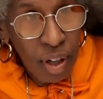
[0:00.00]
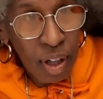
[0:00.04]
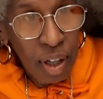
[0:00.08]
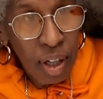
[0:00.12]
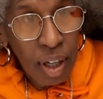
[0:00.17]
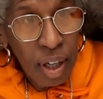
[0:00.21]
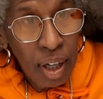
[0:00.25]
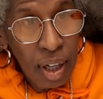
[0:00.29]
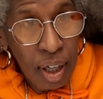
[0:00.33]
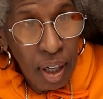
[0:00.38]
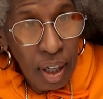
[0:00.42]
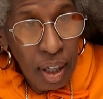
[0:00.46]
a
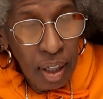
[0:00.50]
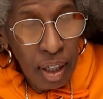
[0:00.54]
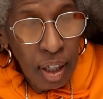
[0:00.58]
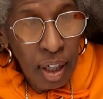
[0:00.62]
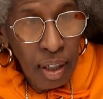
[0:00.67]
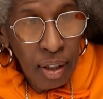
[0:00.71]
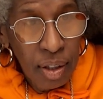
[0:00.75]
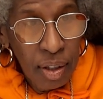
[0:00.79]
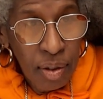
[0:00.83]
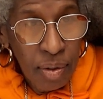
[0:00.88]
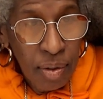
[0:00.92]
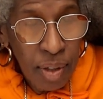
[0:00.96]
new, uh,
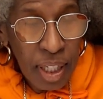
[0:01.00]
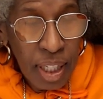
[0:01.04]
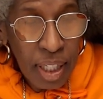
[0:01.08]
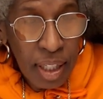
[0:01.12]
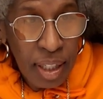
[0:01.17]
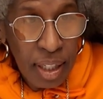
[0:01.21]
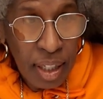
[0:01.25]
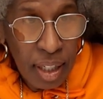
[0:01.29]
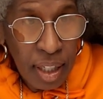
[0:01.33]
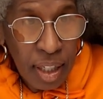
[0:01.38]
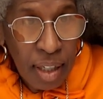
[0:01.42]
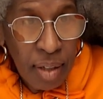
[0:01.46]
a new
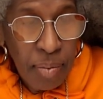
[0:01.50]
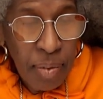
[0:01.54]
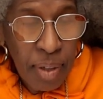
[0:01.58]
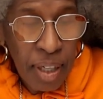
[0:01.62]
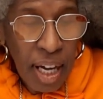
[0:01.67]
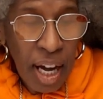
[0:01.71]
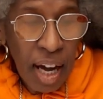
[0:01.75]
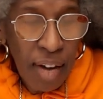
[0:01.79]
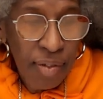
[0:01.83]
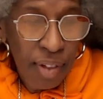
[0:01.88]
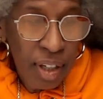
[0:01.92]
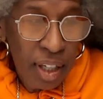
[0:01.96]
ED. We mm-hmm.
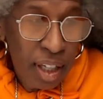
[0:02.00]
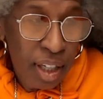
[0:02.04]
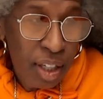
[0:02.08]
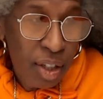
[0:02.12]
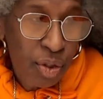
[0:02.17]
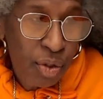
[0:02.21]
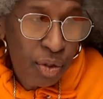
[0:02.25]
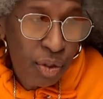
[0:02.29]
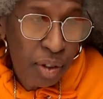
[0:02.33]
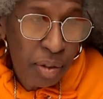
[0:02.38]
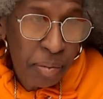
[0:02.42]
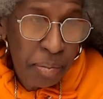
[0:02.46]
have an
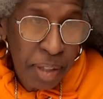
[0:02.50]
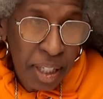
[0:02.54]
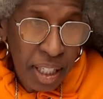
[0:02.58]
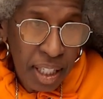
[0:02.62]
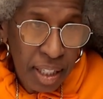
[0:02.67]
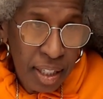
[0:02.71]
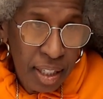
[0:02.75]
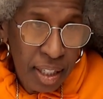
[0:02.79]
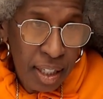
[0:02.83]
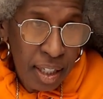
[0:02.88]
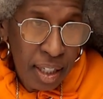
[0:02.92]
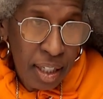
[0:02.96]
interim
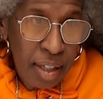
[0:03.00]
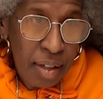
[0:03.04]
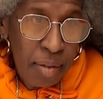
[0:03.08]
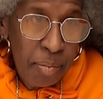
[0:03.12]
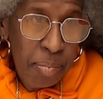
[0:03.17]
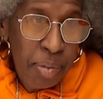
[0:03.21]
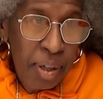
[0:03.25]
ED,